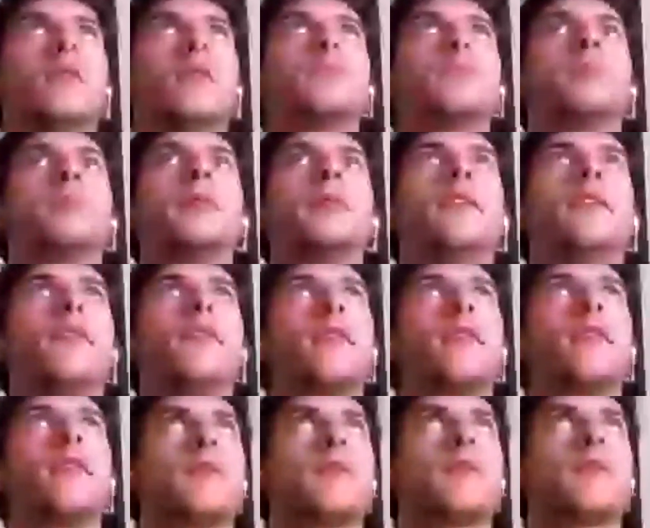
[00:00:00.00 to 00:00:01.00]
previous
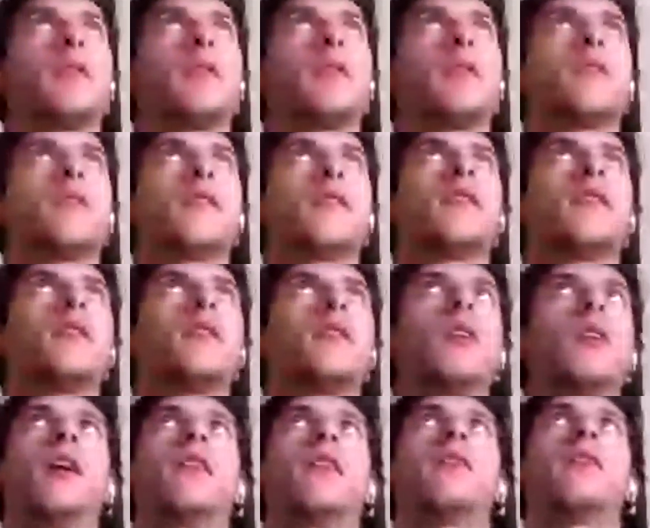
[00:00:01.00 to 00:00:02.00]
experiences in our
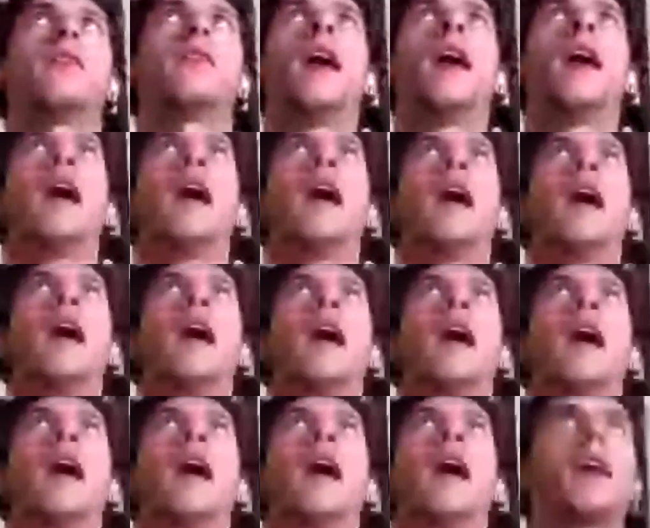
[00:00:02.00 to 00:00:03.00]
life and
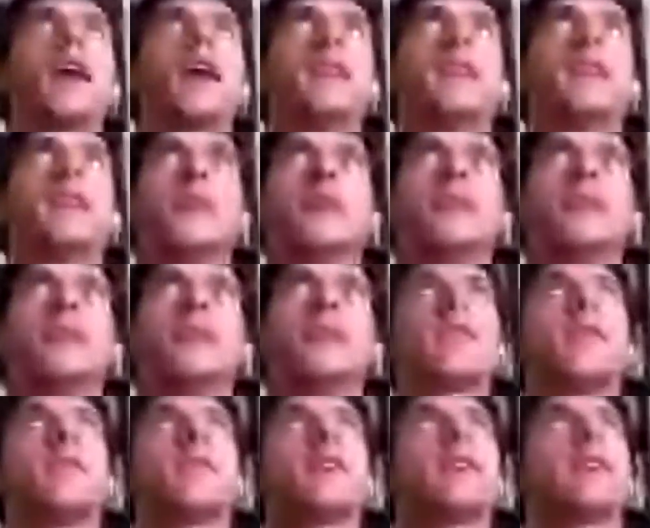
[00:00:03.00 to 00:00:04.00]
aggregate them into
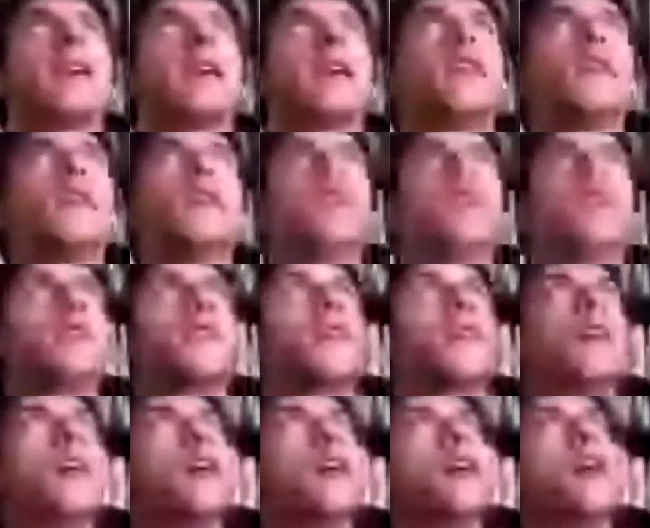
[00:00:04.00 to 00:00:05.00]
something that is
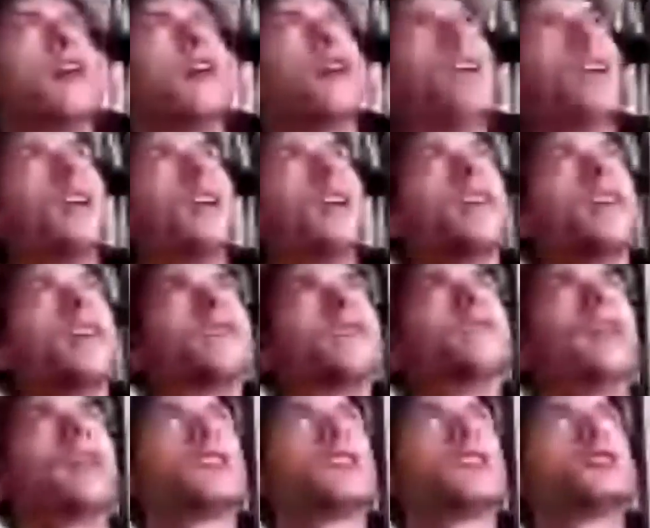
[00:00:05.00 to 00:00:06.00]

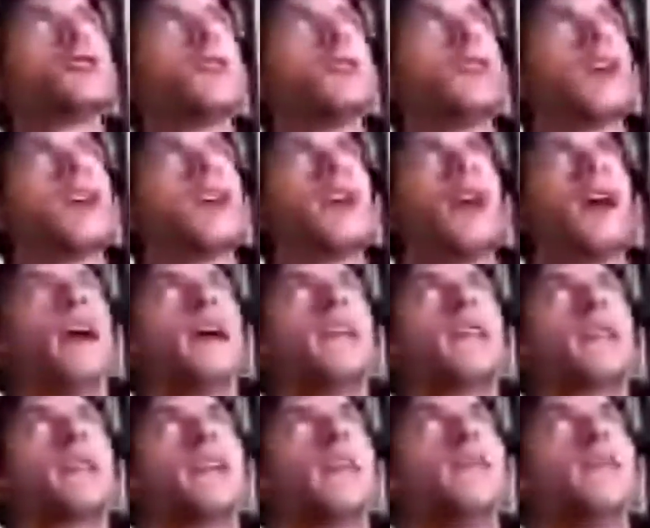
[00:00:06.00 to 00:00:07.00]
functional
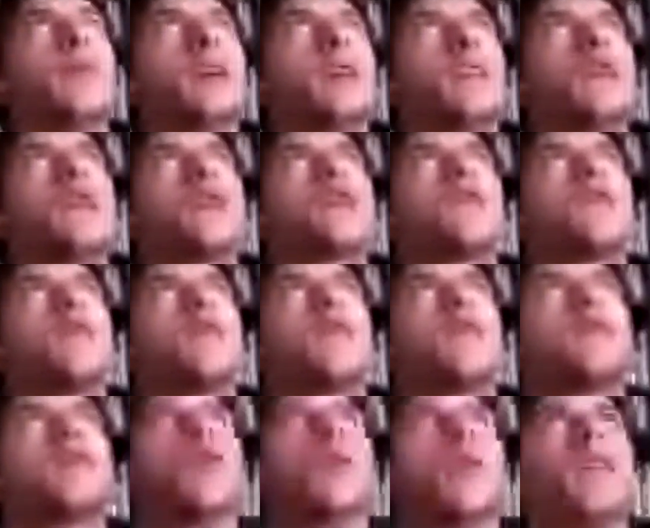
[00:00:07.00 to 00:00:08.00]
and can be useful
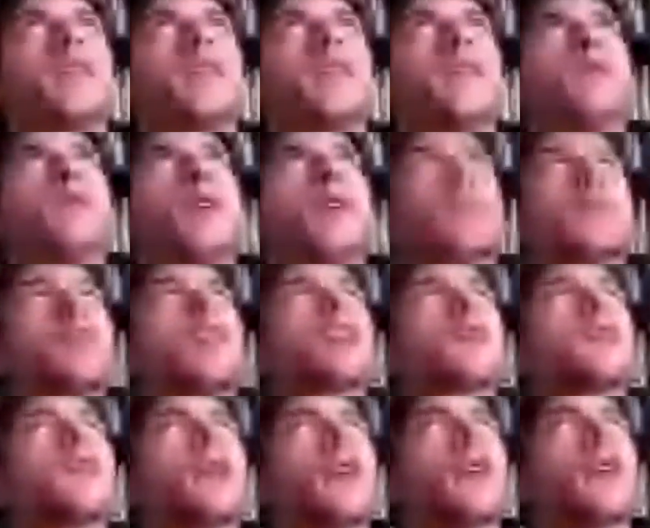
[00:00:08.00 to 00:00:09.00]
to us if we
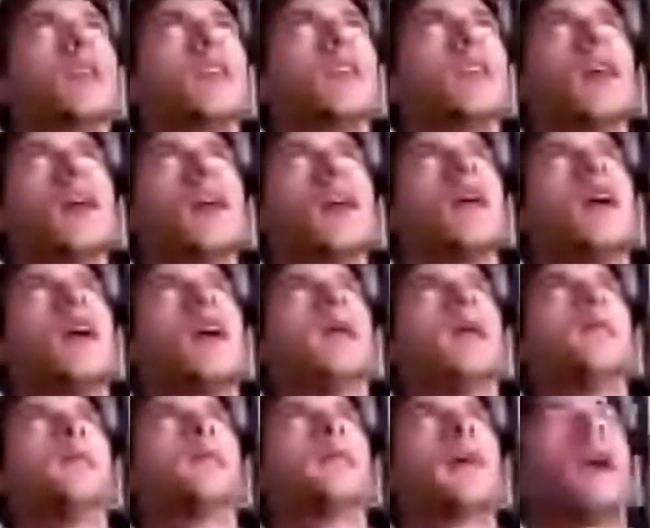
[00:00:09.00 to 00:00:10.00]
interpret it.
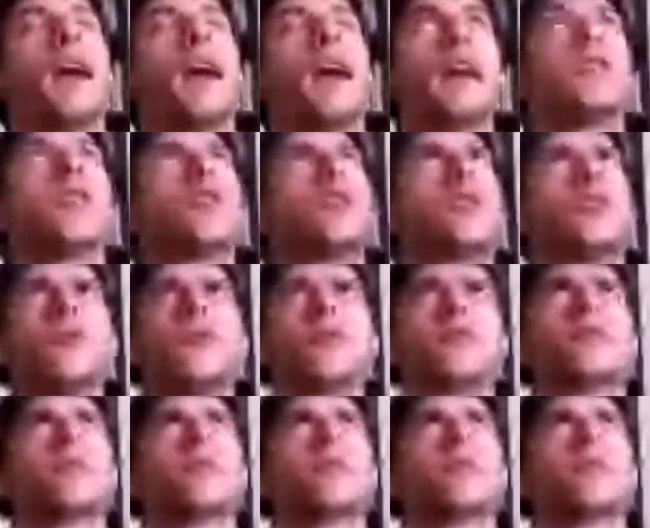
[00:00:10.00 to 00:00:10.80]
And also